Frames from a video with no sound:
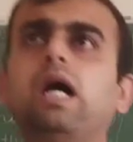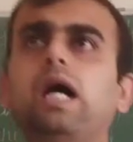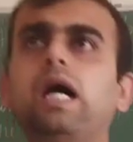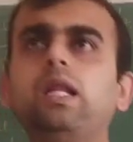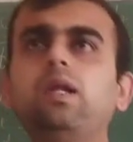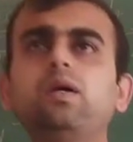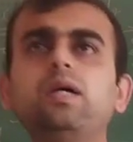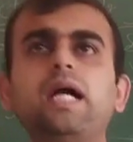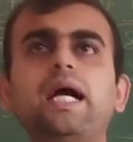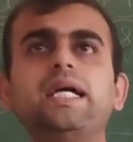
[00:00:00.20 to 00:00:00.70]

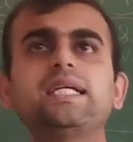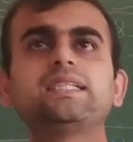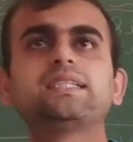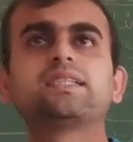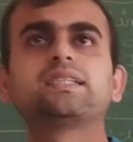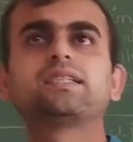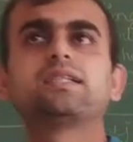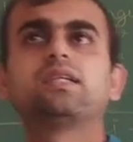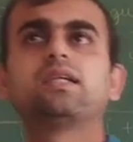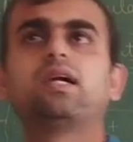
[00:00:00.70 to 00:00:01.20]
Hello guys,
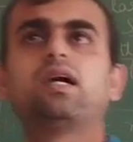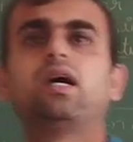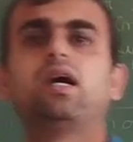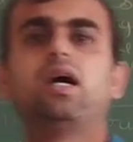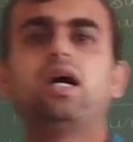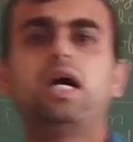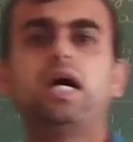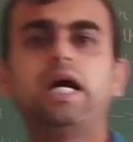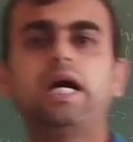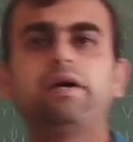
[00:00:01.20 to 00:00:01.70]

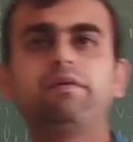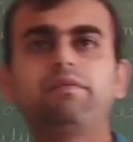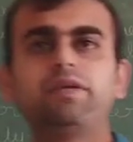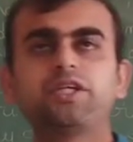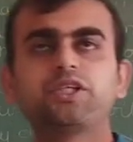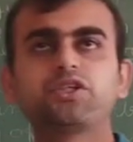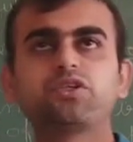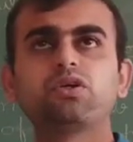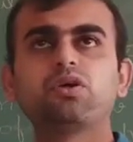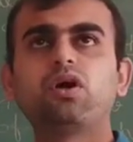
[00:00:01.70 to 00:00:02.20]
I
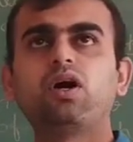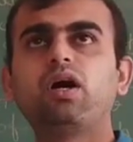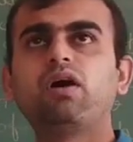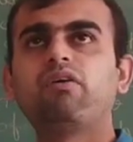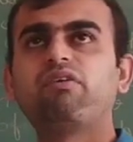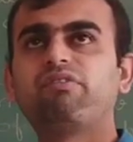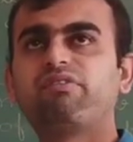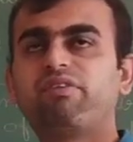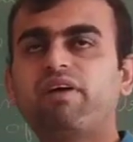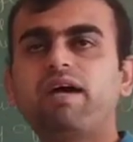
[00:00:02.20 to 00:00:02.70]
wish you
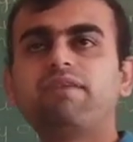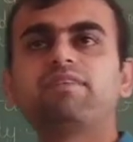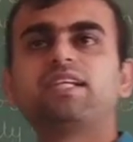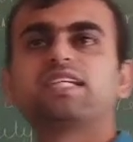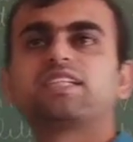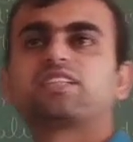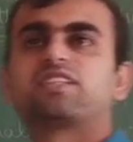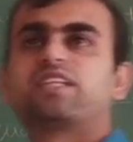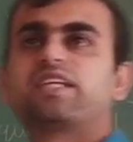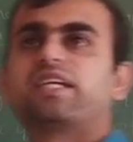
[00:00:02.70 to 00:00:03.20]
a
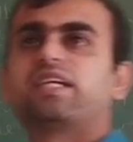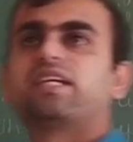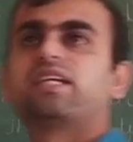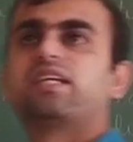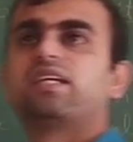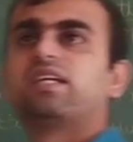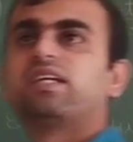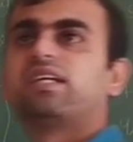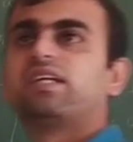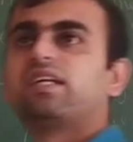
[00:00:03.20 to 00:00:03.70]
fabulous day.
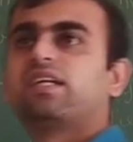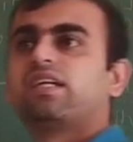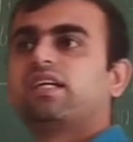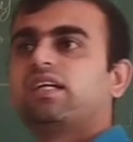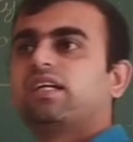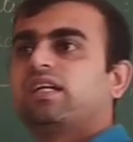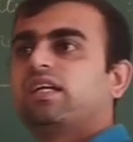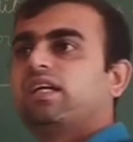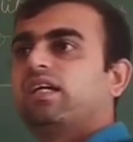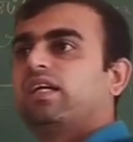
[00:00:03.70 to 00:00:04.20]

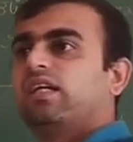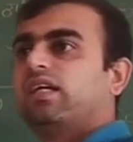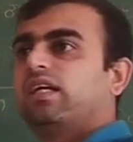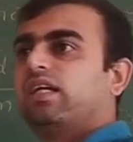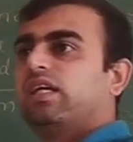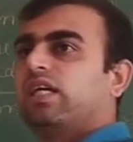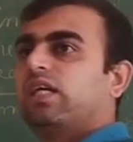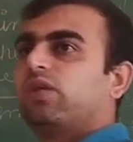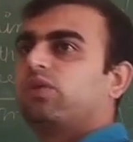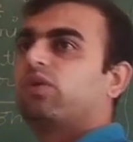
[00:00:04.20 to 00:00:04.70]

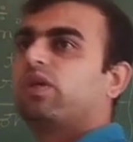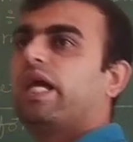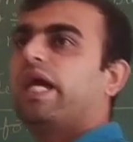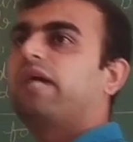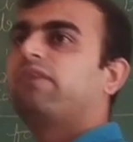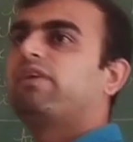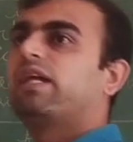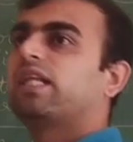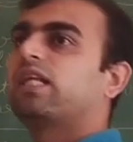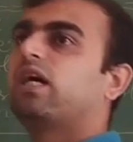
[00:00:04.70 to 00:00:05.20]

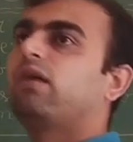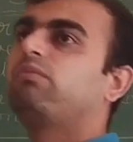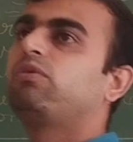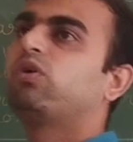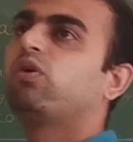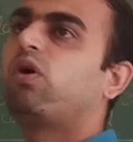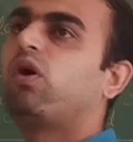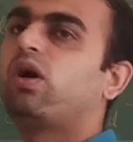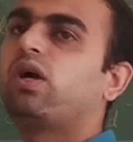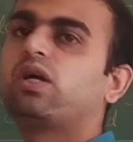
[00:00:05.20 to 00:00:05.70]
Today I welcome
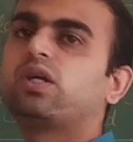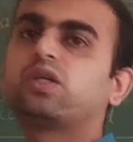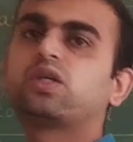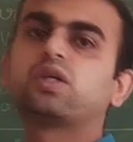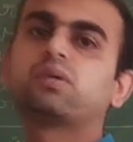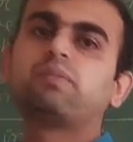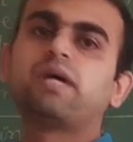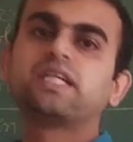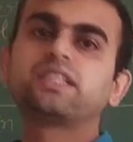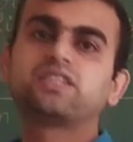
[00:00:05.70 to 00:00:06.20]
you all
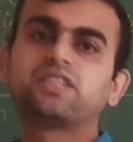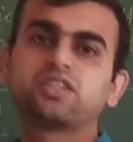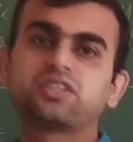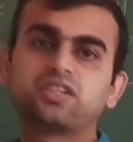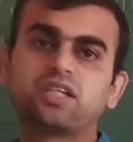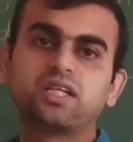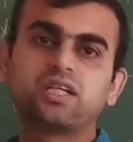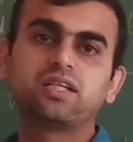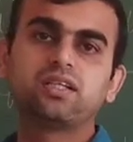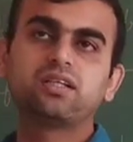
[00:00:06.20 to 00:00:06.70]
to my
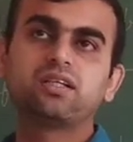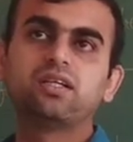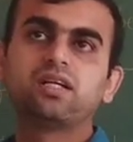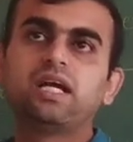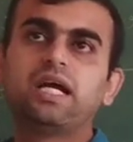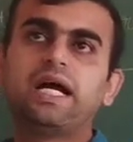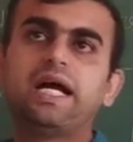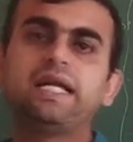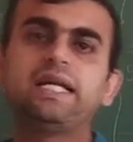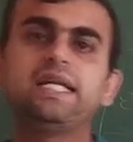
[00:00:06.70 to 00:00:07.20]

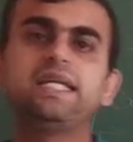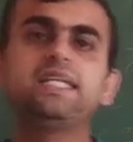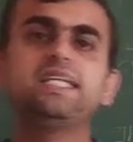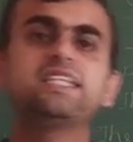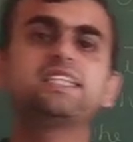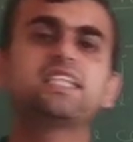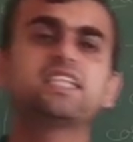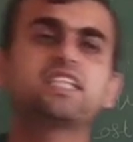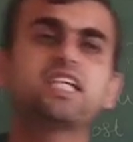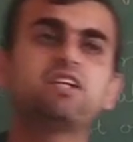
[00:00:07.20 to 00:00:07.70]
session, and in
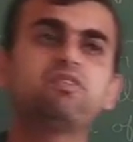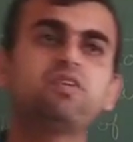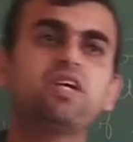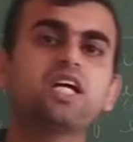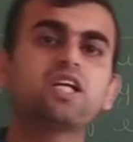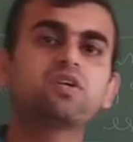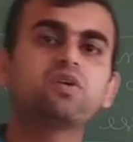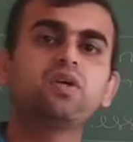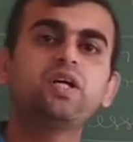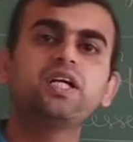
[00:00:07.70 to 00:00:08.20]
this session we
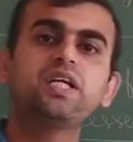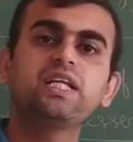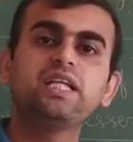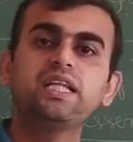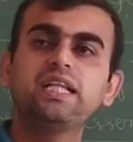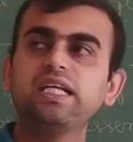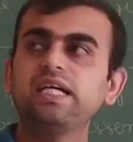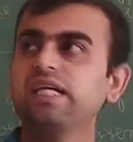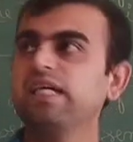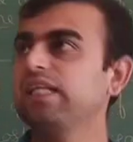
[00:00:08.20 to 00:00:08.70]
are going to
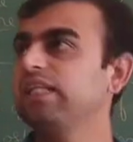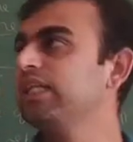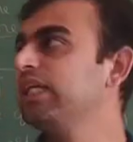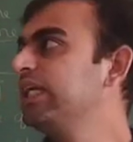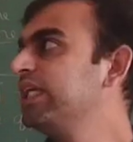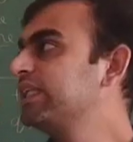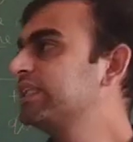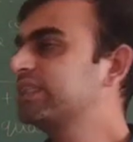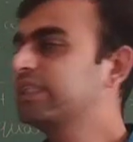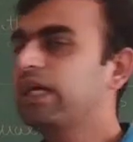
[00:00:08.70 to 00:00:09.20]

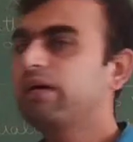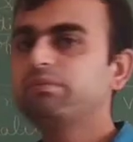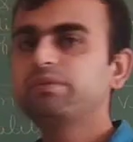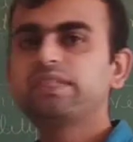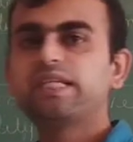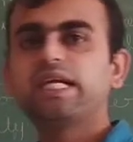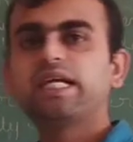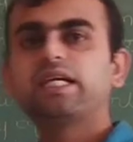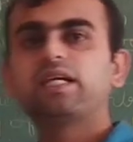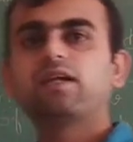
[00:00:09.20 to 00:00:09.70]
learn
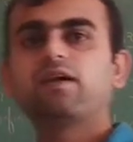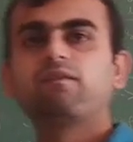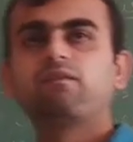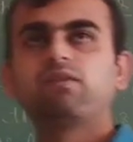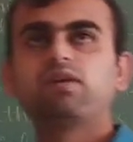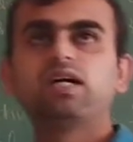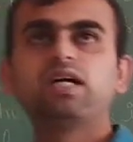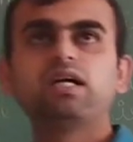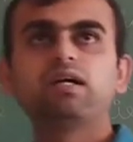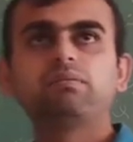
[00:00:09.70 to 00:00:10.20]
subject
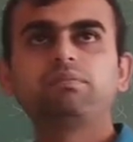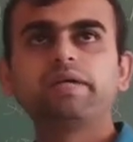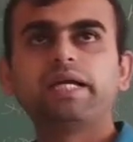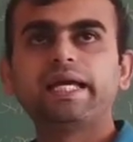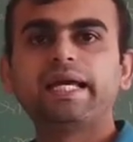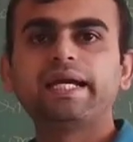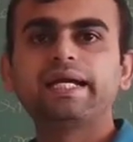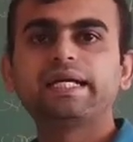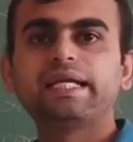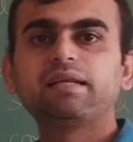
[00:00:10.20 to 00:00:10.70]
verb
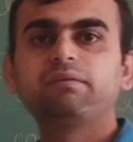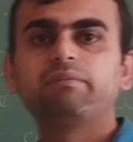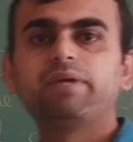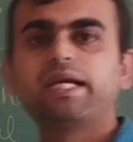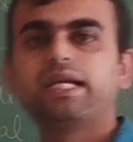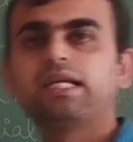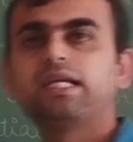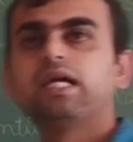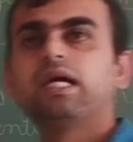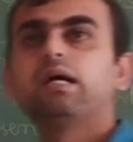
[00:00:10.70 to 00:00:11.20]

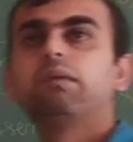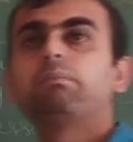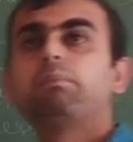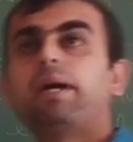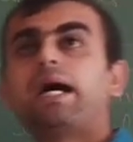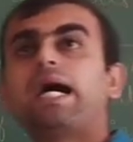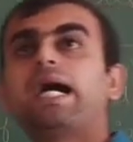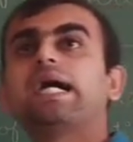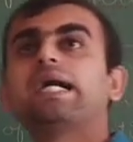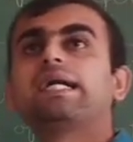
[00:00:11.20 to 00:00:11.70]
agreement
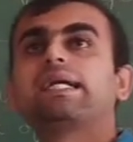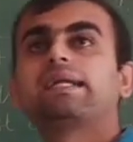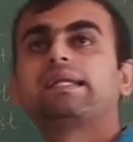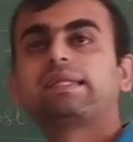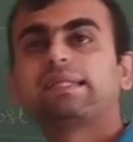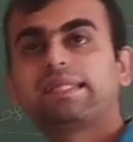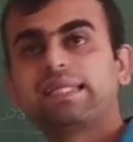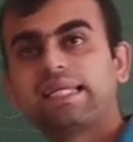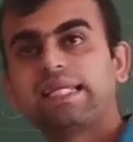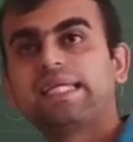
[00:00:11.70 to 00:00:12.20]

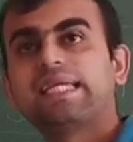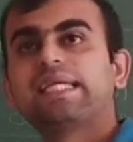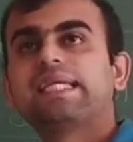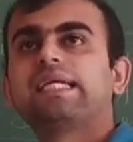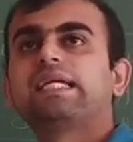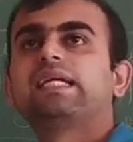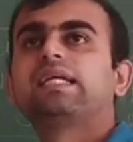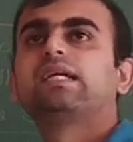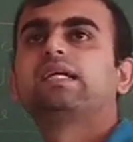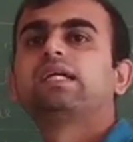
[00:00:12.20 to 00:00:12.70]
part
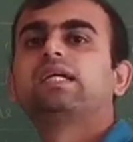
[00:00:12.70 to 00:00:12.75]
3.